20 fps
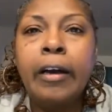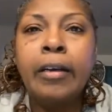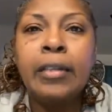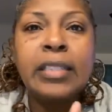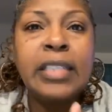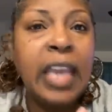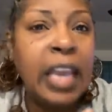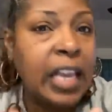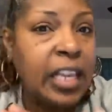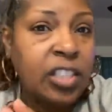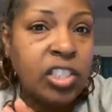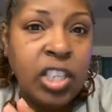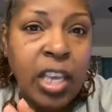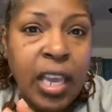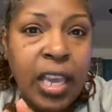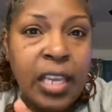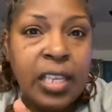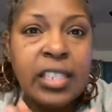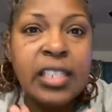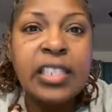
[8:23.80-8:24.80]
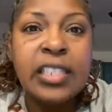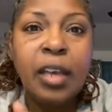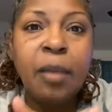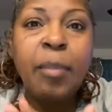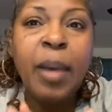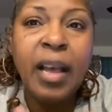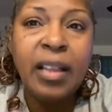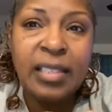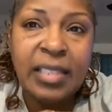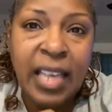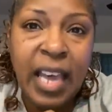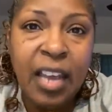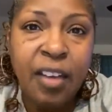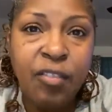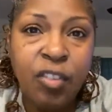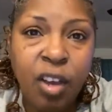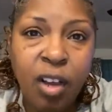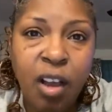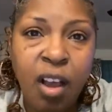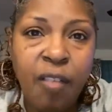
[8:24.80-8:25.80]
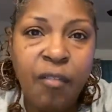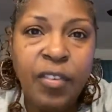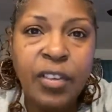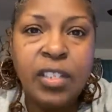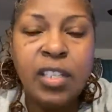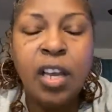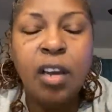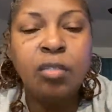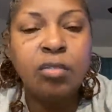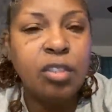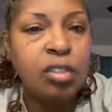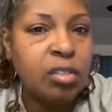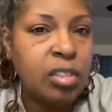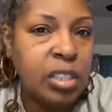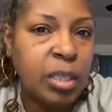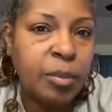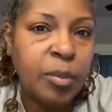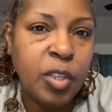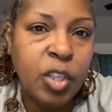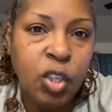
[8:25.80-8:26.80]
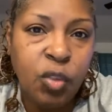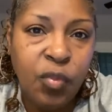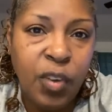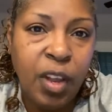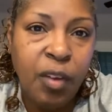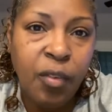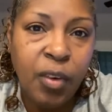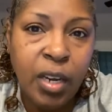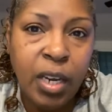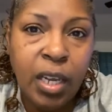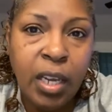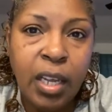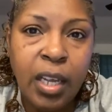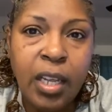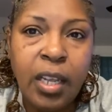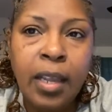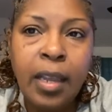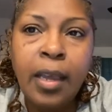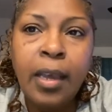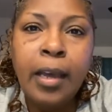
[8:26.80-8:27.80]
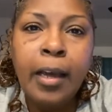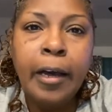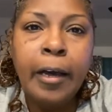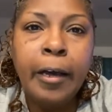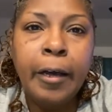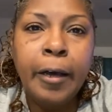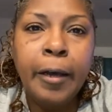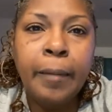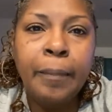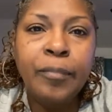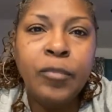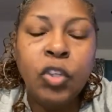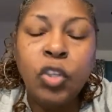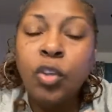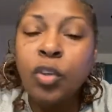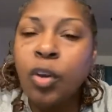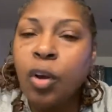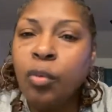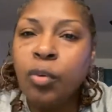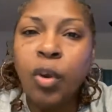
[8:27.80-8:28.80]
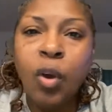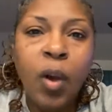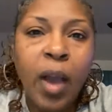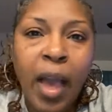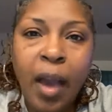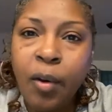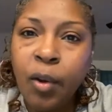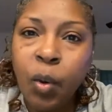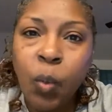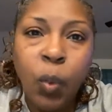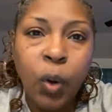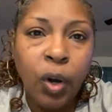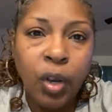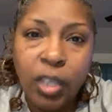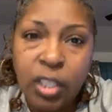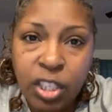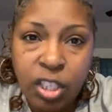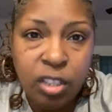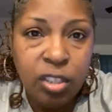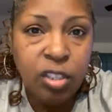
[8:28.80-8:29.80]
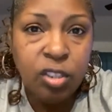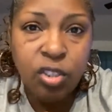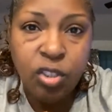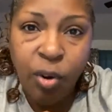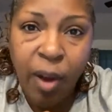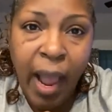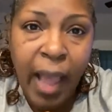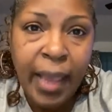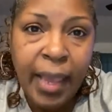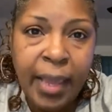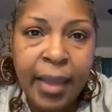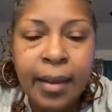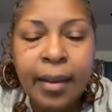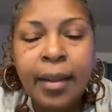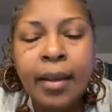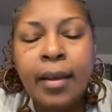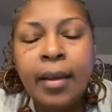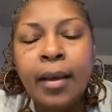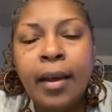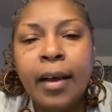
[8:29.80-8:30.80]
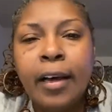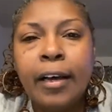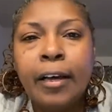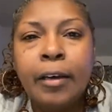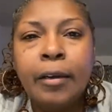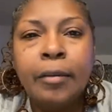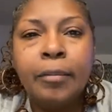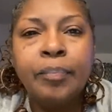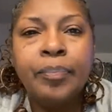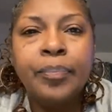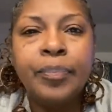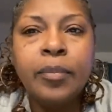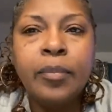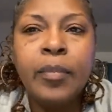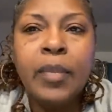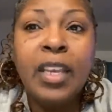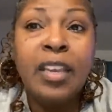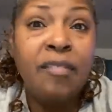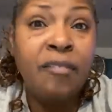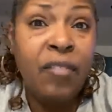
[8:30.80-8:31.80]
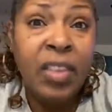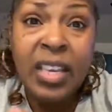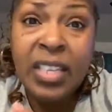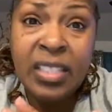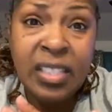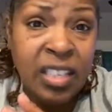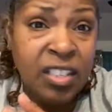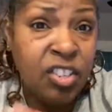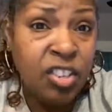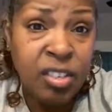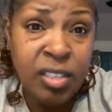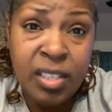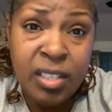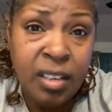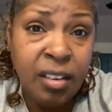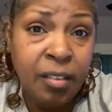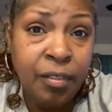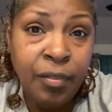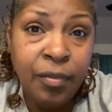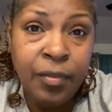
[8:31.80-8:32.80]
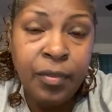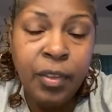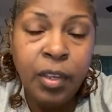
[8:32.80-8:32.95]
take a chance, step outside of your comfort zone, do something you've never done. You don't know how it'll work until you try it. Invest in yourself.